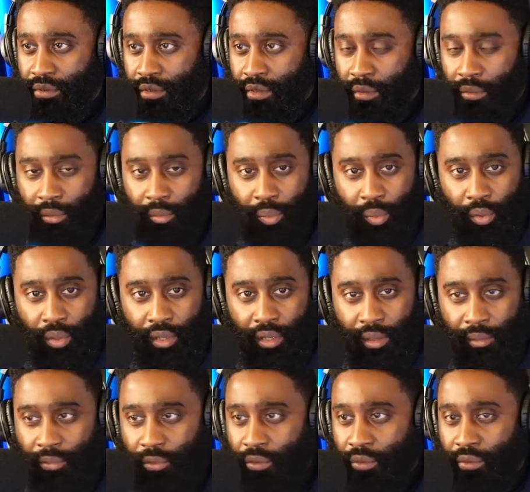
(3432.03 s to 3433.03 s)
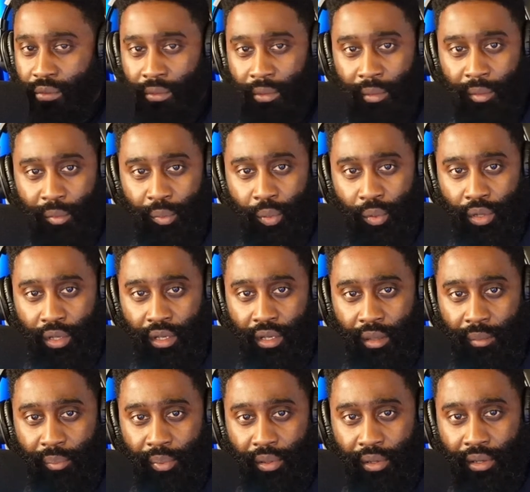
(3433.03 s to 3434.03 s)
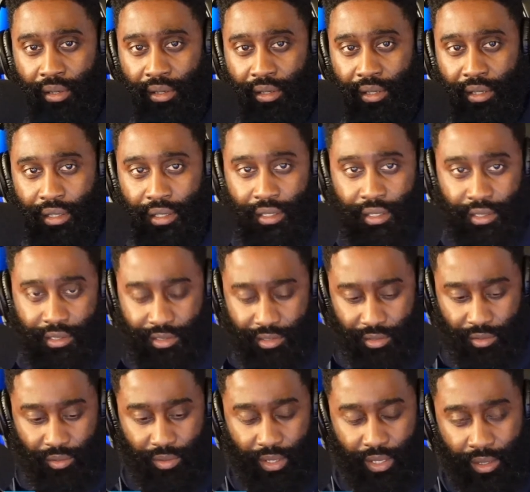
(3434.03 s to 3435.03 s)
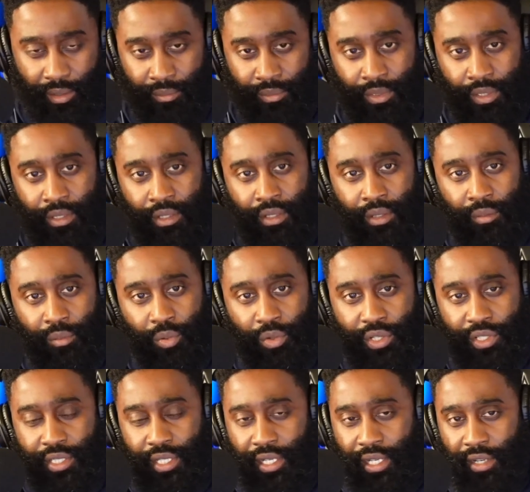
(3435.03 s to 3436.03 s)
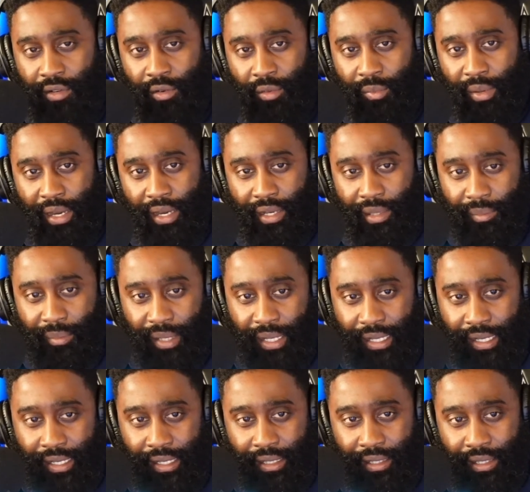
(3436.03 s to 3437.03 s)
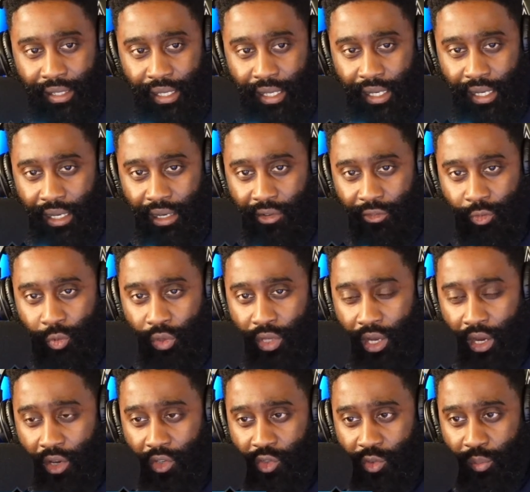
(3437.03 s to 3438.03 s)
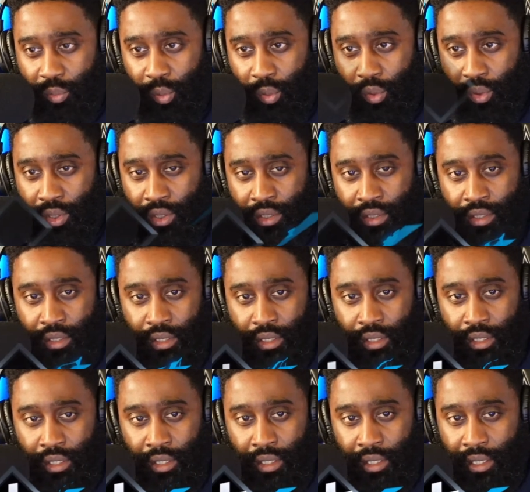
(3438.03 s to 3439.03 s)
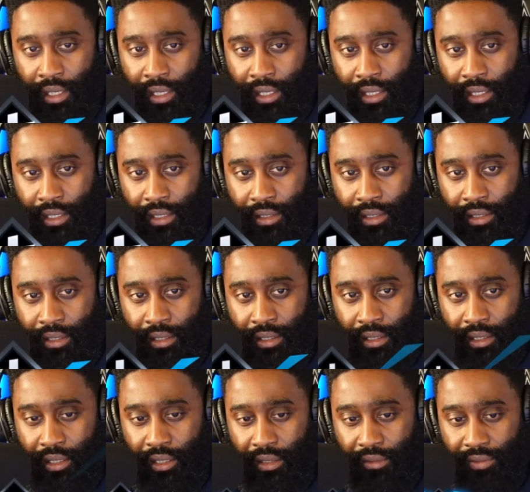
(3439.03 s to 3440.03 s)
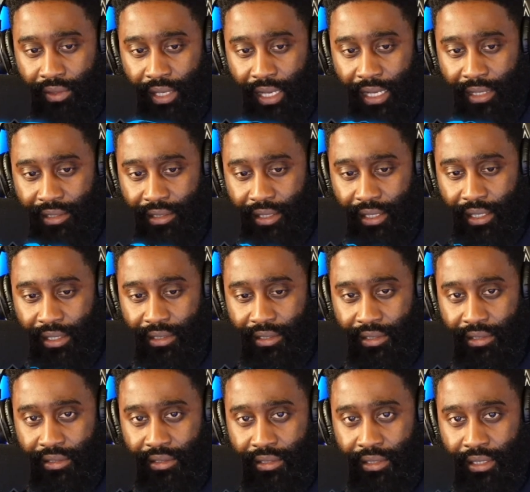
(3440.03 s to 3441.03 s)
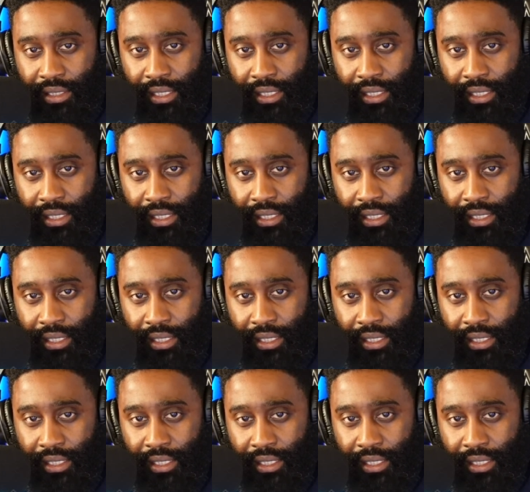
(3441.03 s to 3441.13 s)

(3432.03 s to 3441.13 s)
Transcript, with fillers: Let me pull it up. Let me pull it up on uh, Instagram. Appreciate everybody, man, uh, for y'all support and and love and adulations.